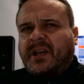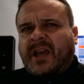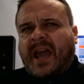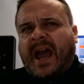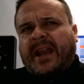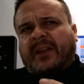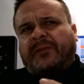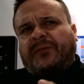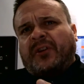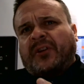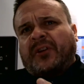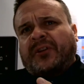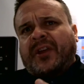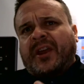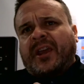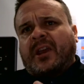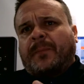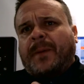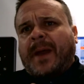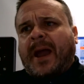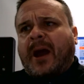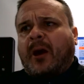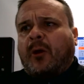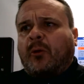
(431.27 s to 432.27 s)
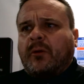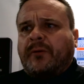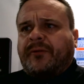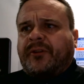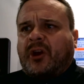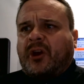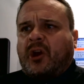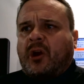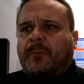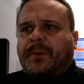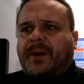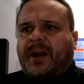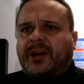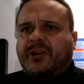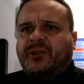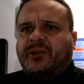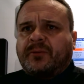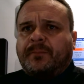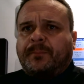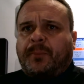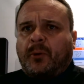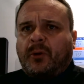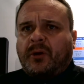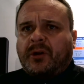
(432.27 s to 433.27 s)
And if you think about all of the
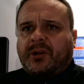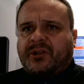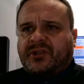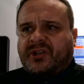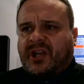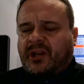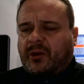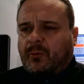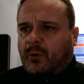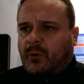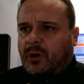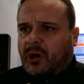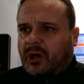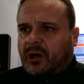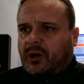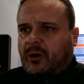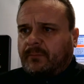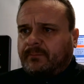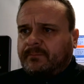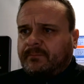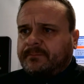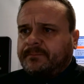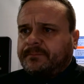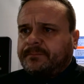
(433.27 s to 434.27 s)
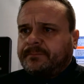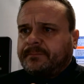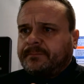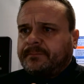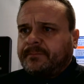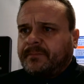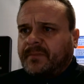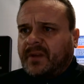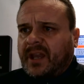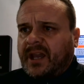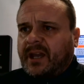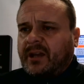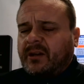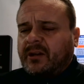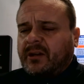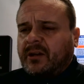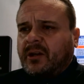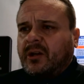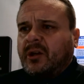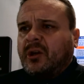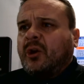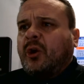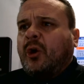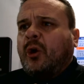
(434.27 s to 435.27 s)
combination boilers that you work on, yeah,
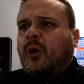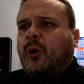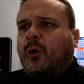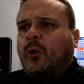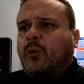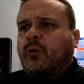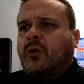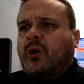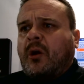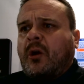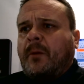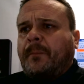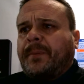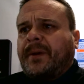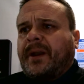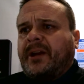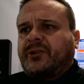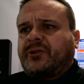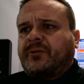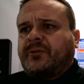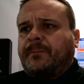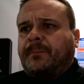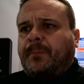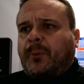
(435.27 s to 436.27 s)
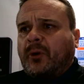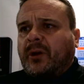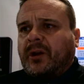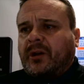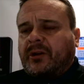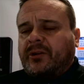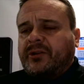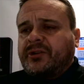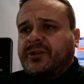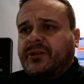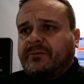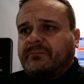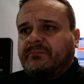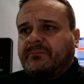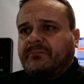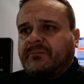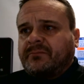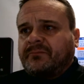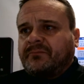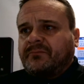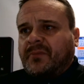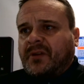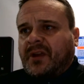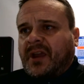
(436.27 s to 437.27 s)
all combination boilers
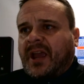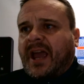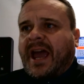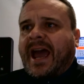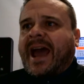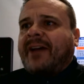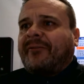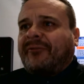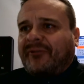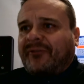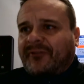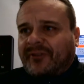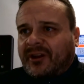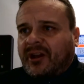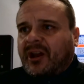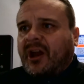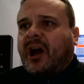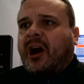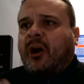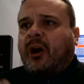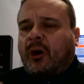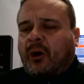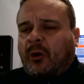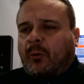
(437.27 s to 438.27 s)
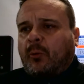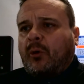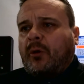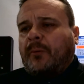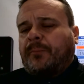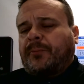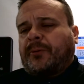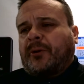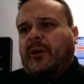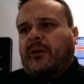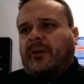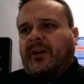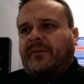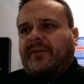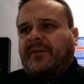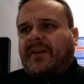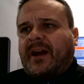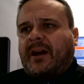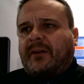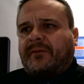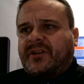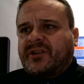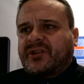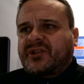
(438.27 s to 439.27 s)
have a hot water priority
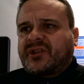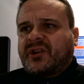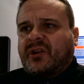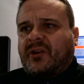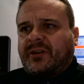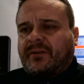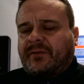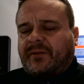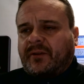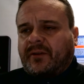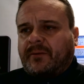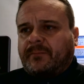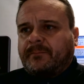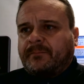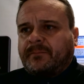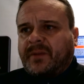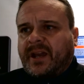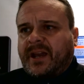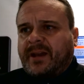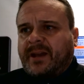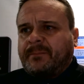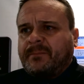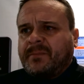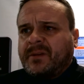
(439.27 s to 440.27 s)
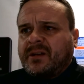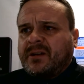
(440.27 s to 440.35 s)
valve inside of them. Yeah.